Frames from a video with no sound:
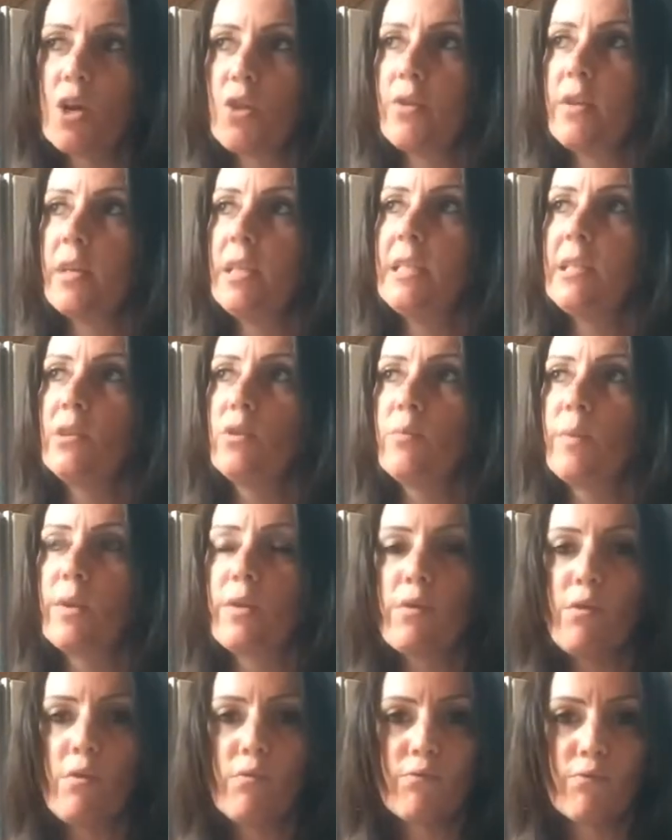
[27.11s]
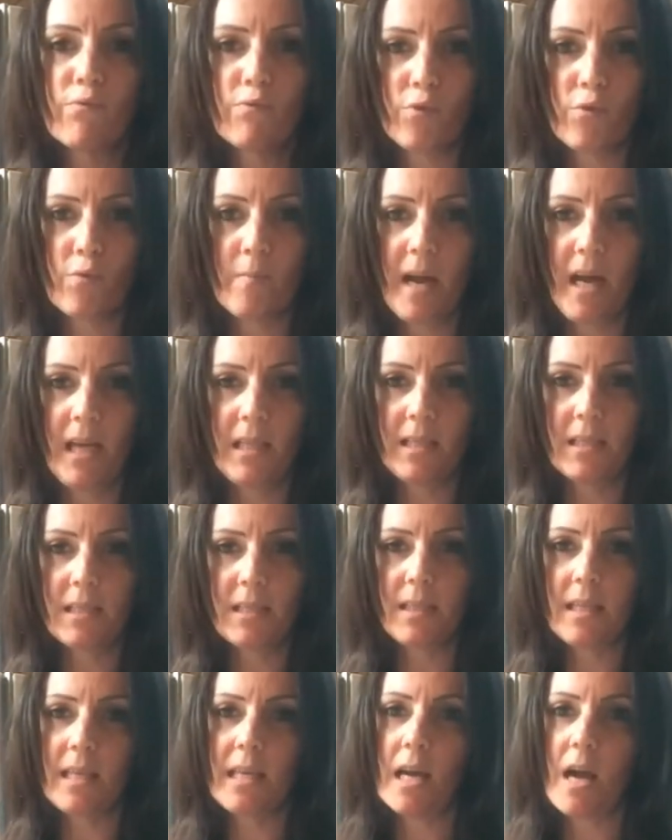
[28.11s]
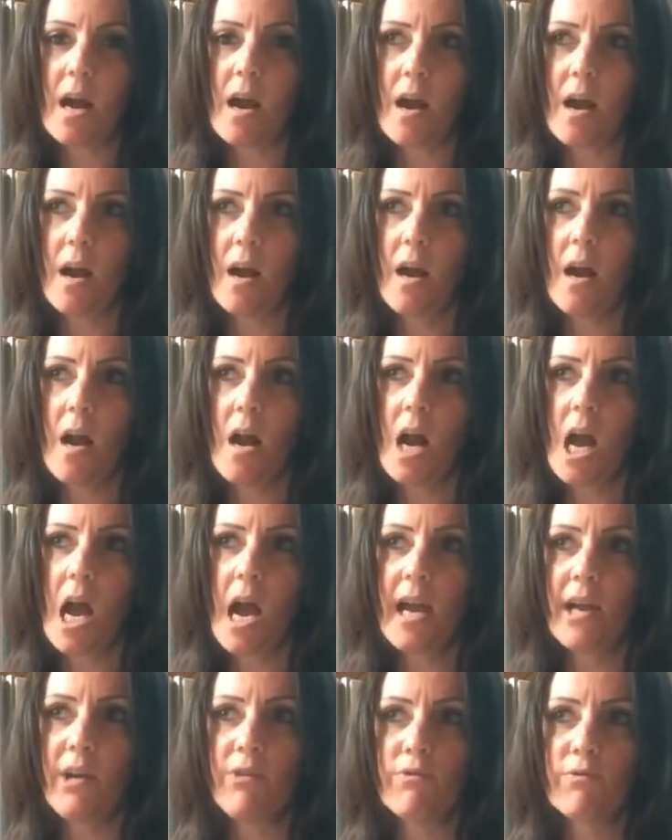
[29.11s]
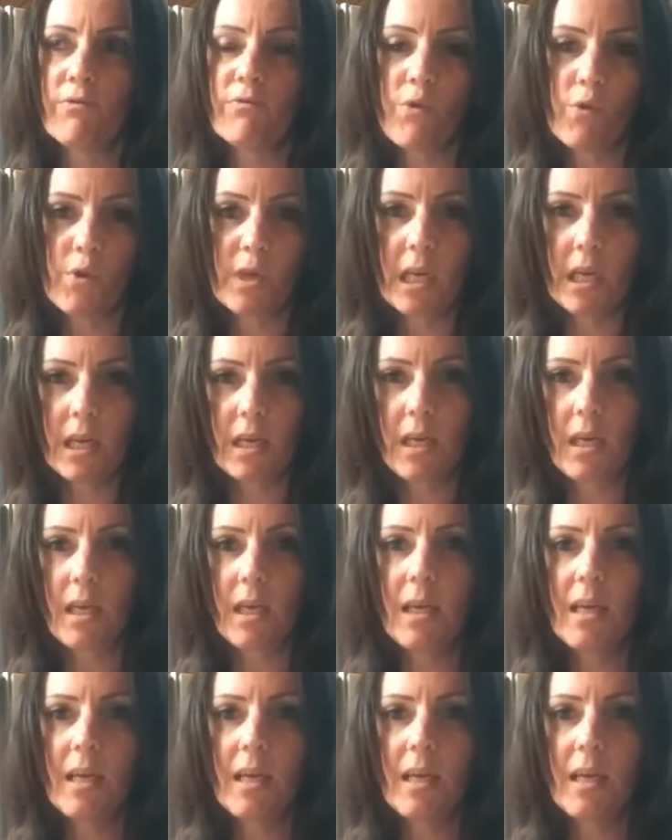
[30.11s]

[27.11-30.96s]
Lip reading: They deal with romance. They are ironic.